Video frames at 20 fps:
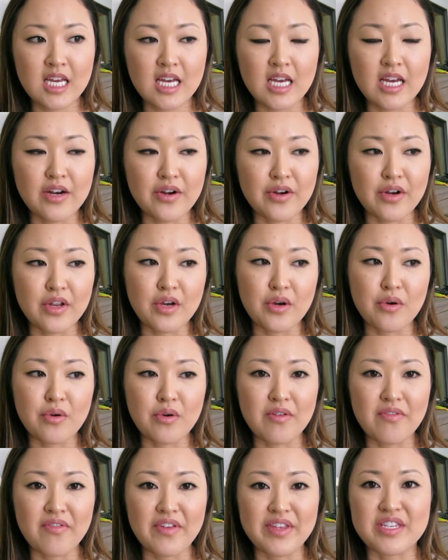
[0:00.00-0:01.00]
I don't know
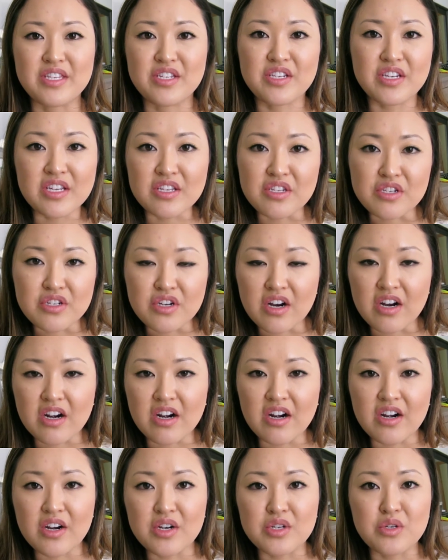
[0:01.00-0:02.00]
if it's
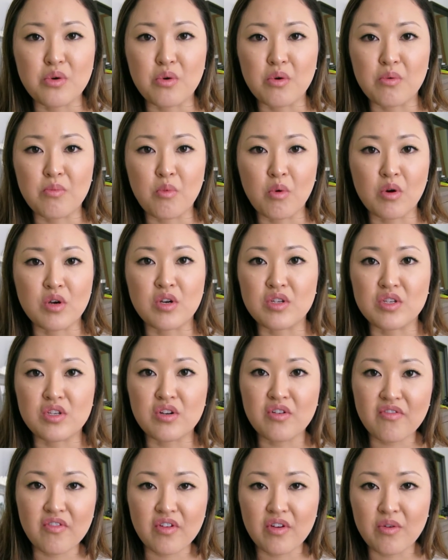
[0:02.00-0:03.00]
discharge or more
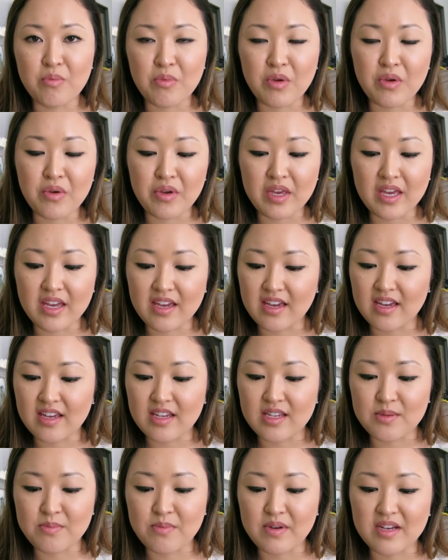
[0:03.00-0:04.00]
cervical
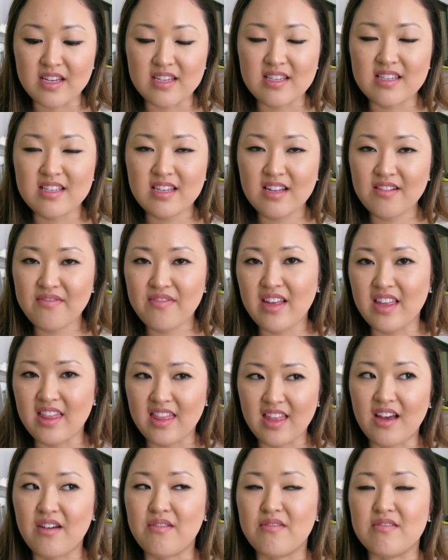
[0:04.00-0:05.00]
mucus, but stuff like
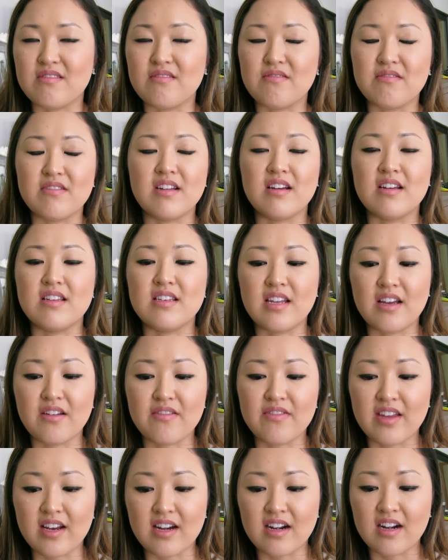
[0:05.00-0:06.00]
that was going on
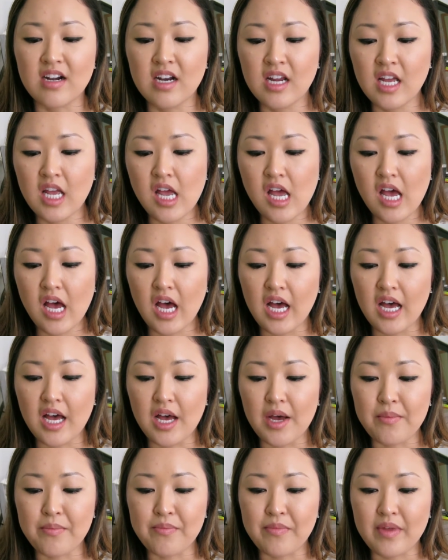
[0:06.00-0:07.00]
down there.
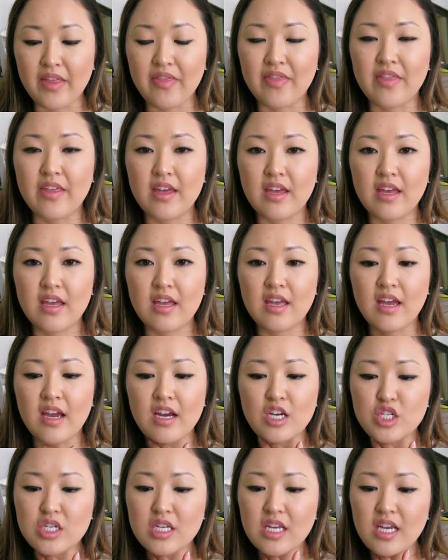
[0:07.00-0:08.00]
And that
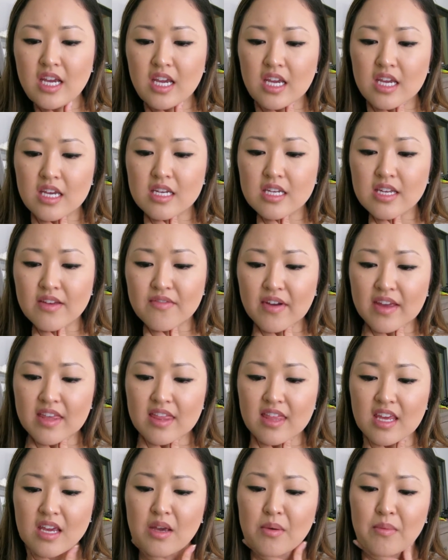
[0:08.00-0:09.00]
actually, if I
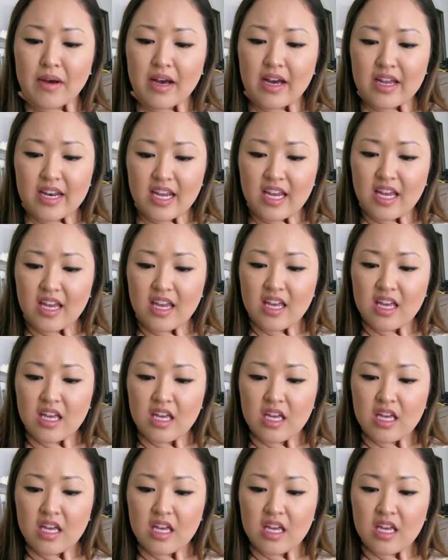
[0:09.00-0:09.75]
think about it,